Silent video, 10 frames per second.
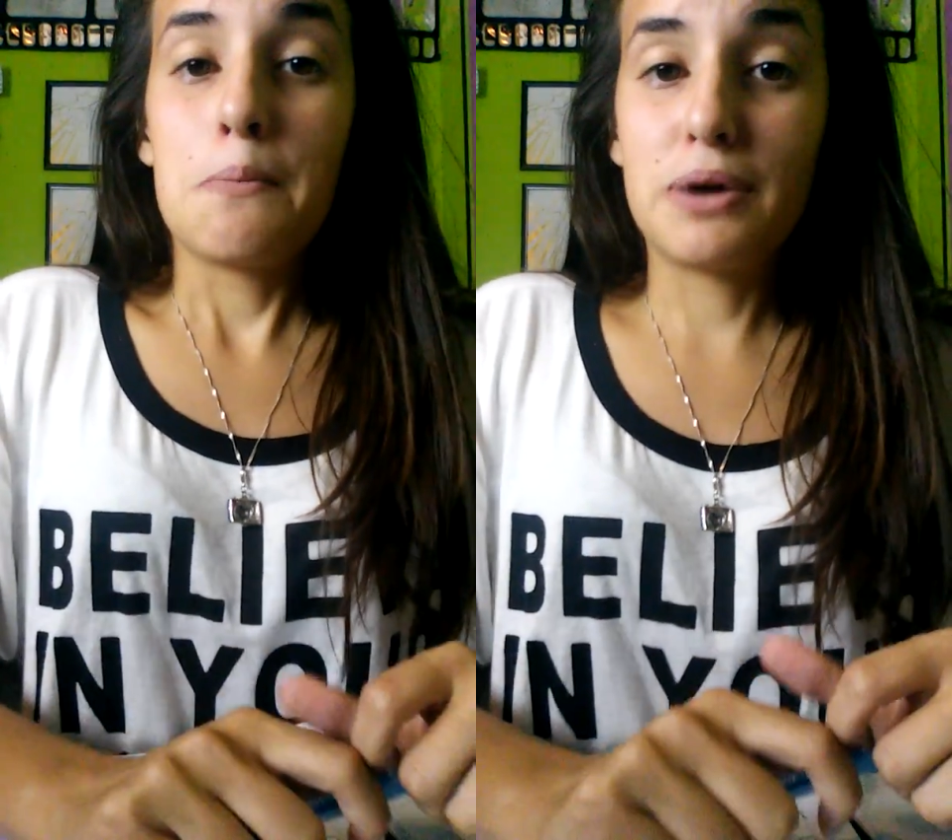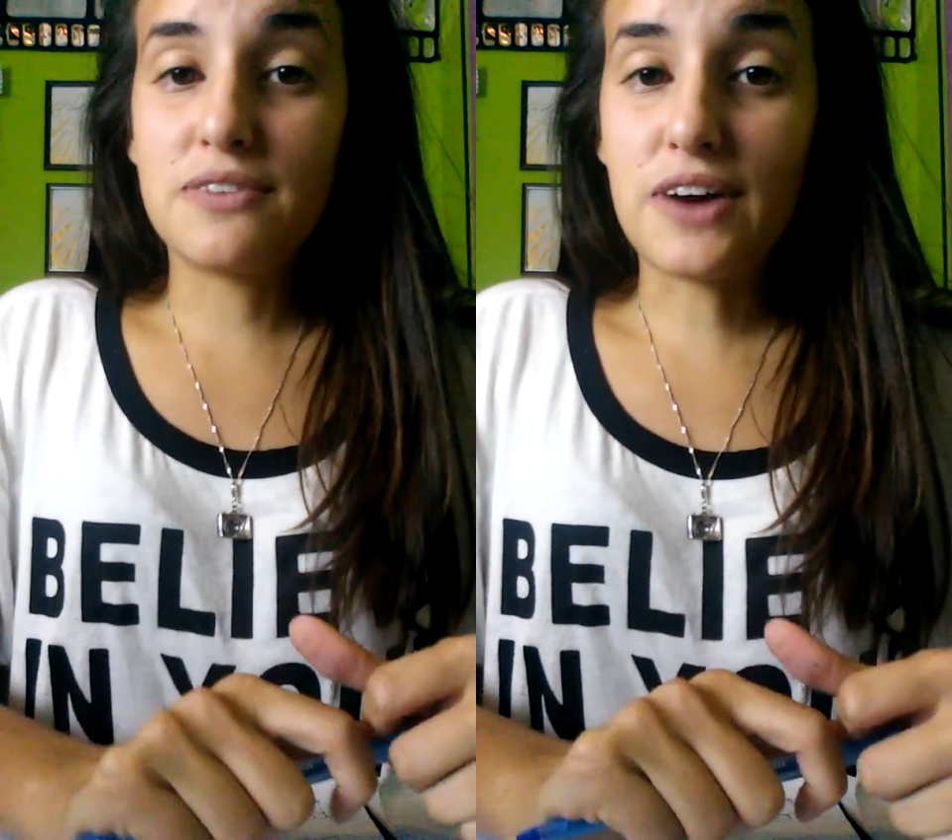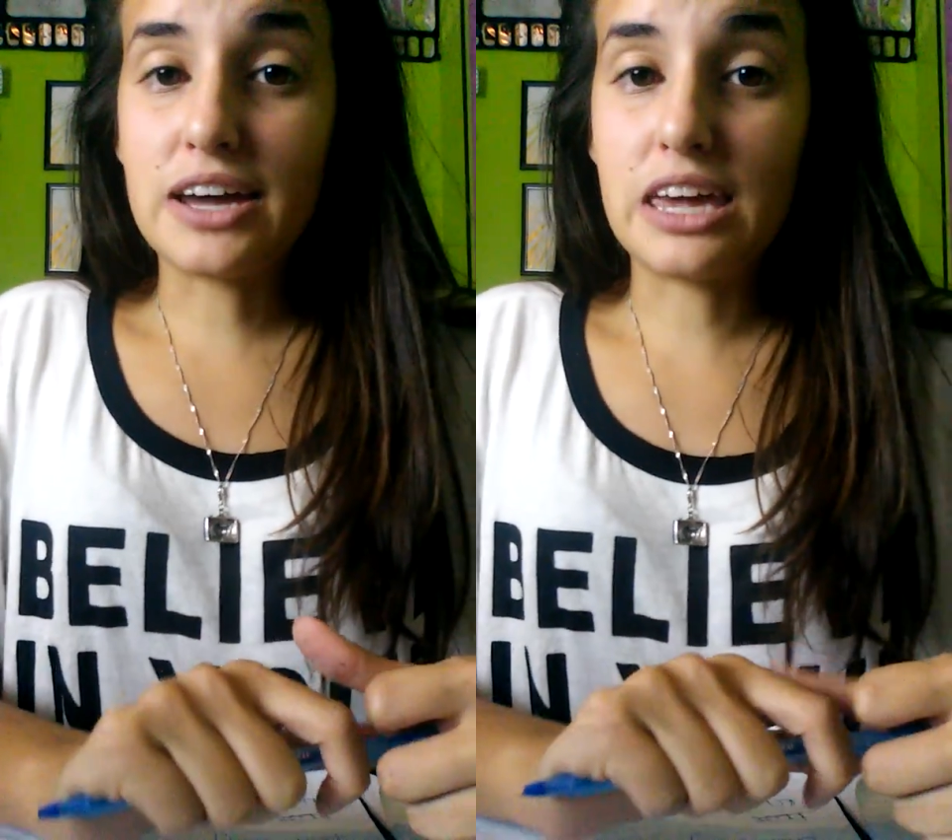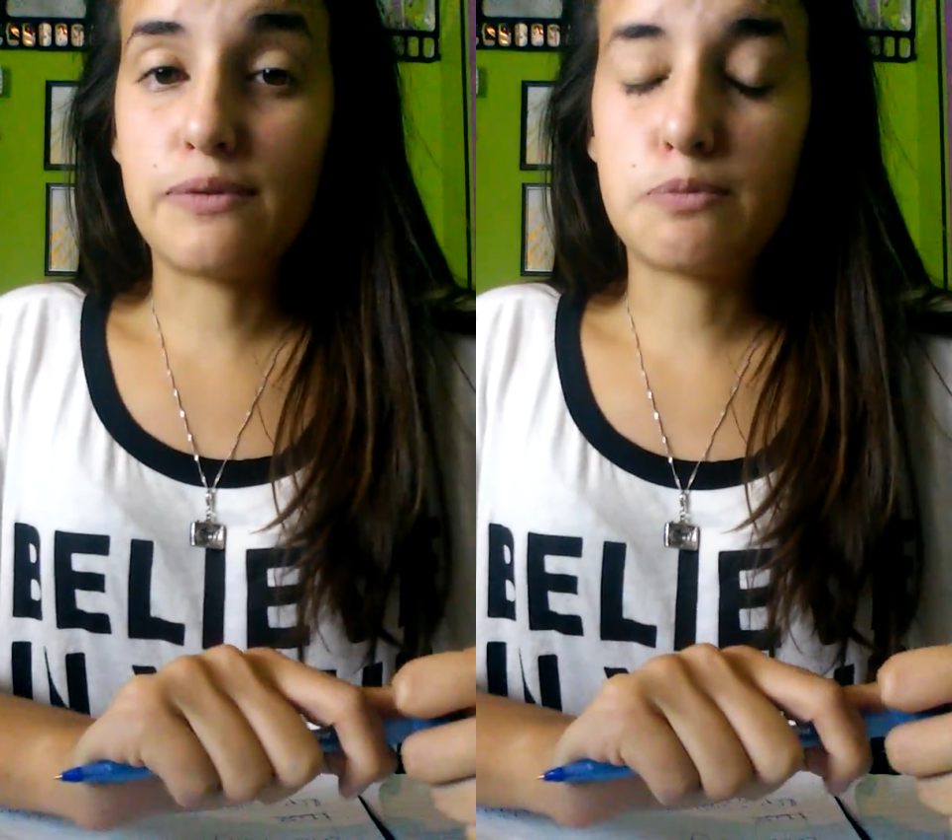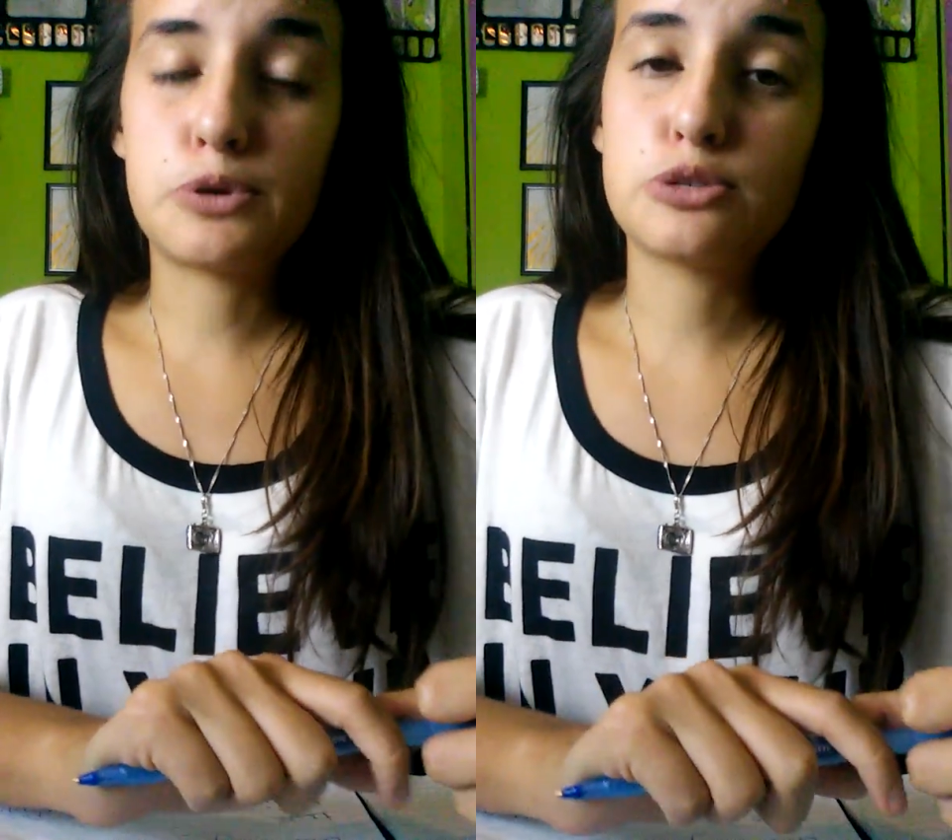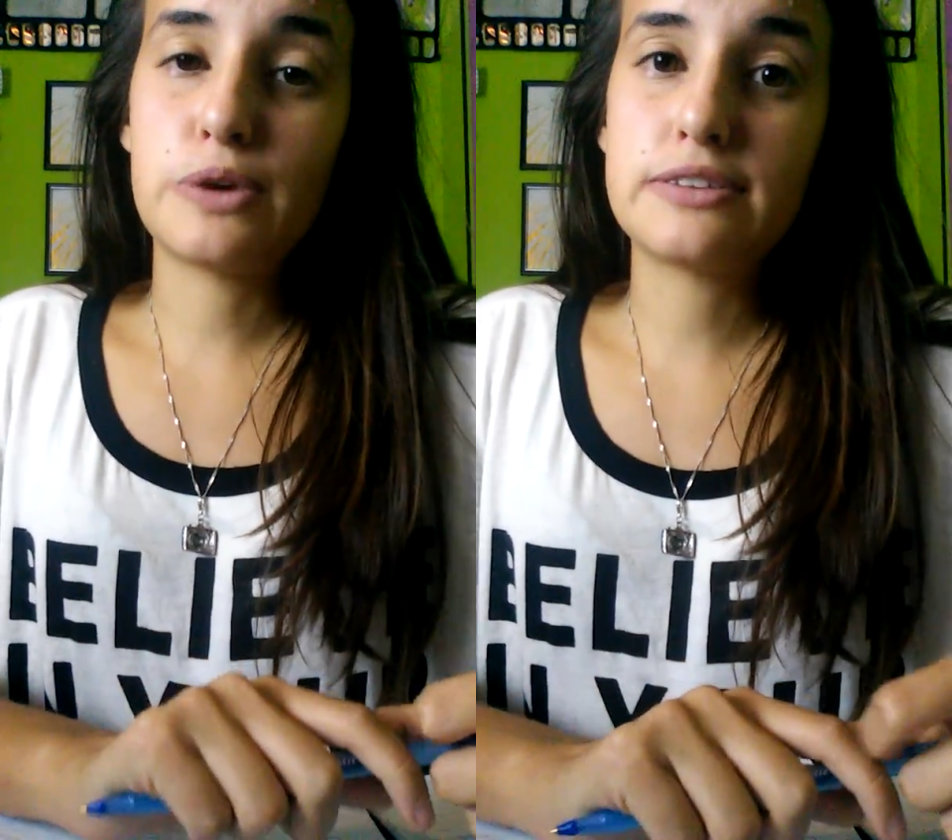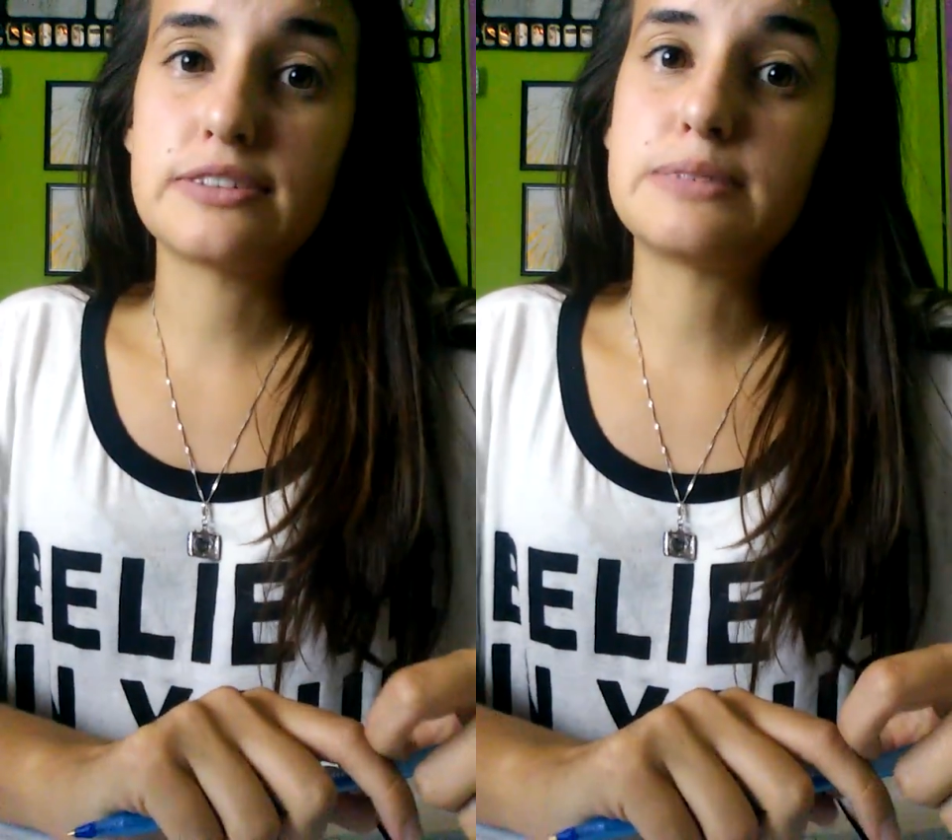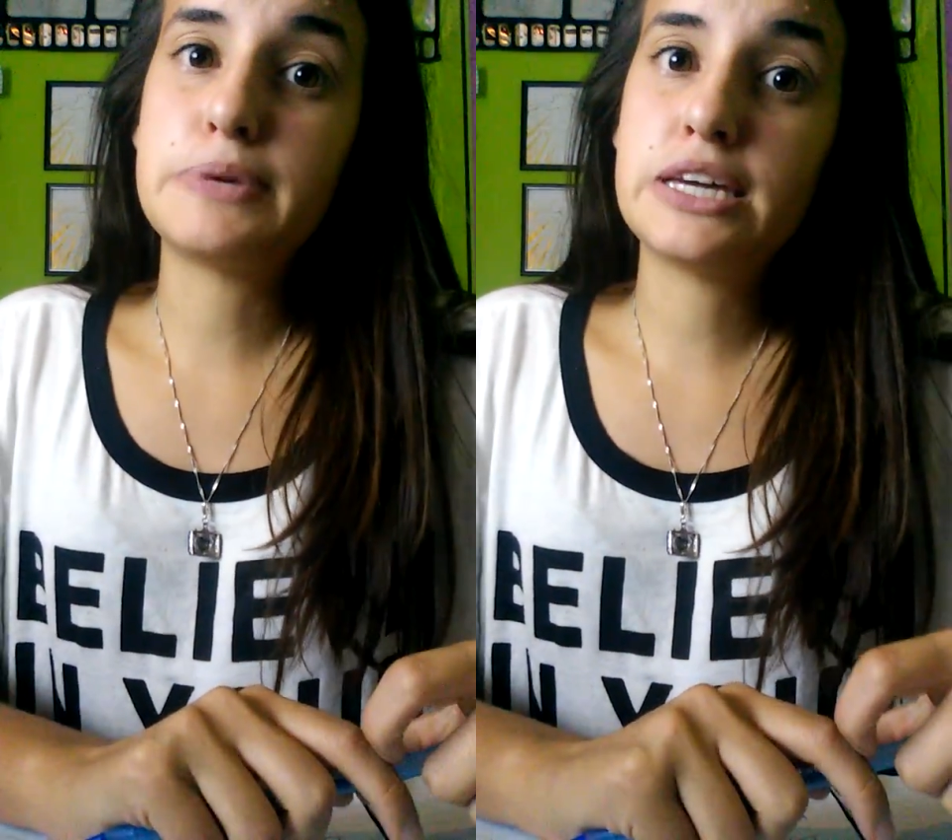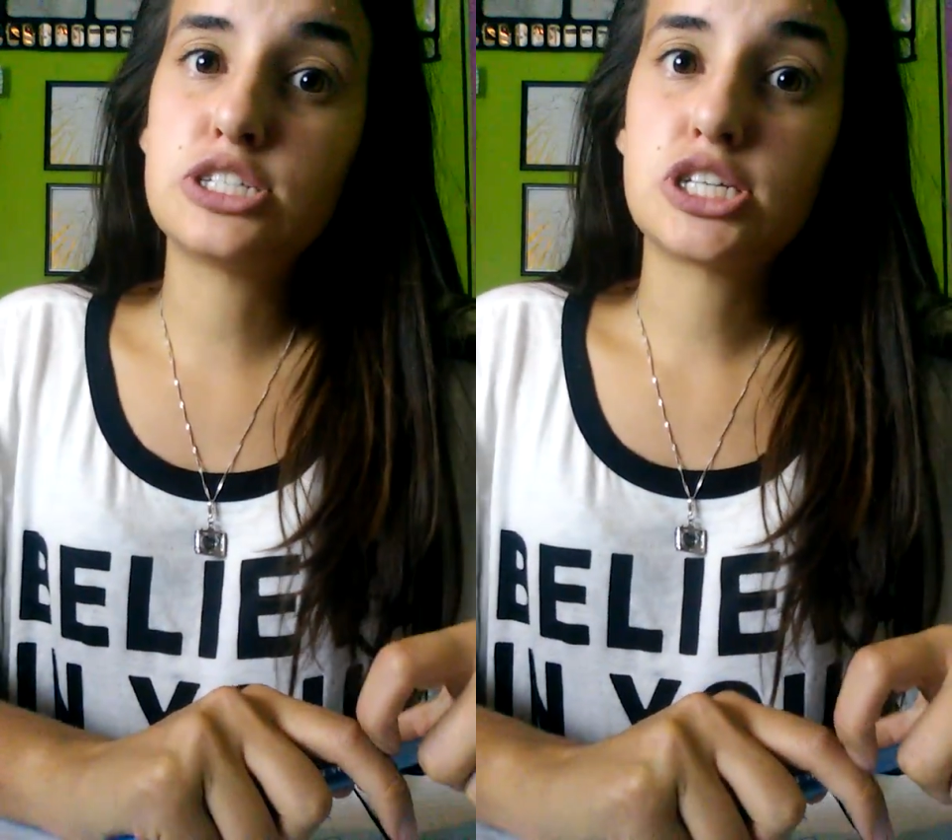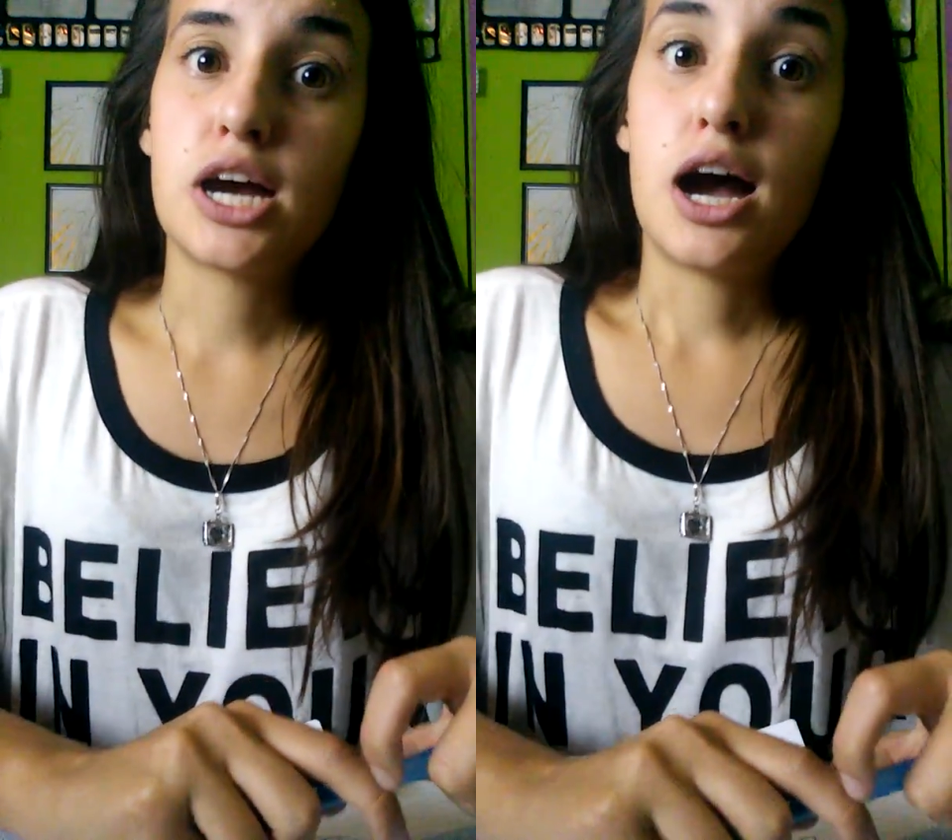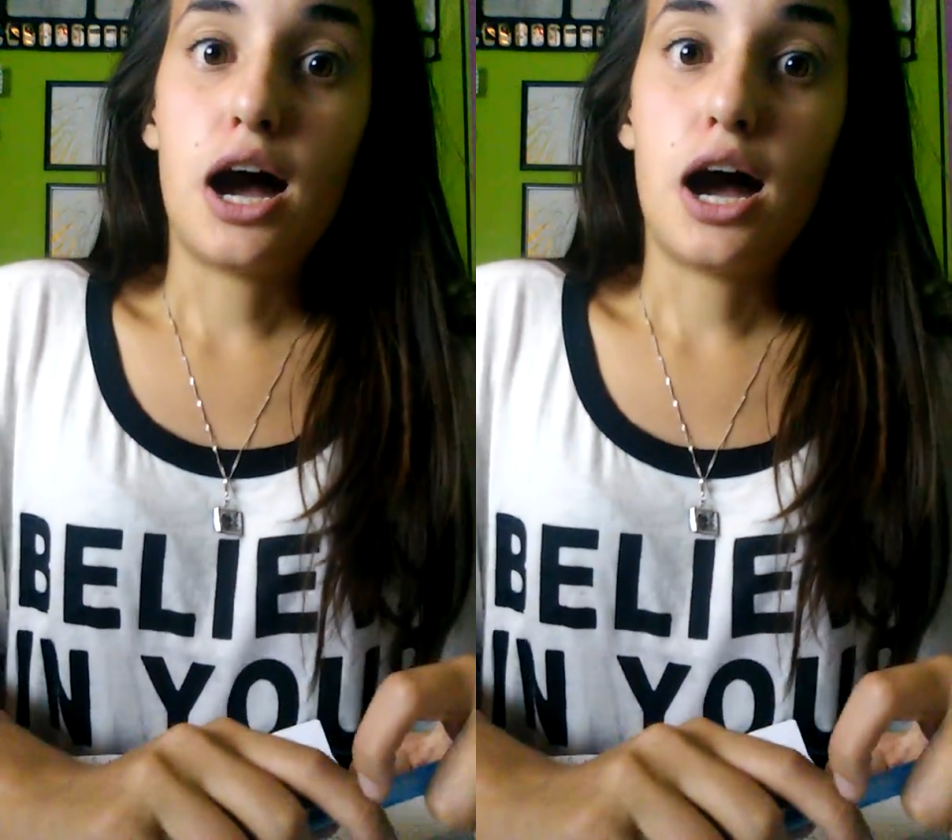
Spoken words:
But if I gave a persuasive speech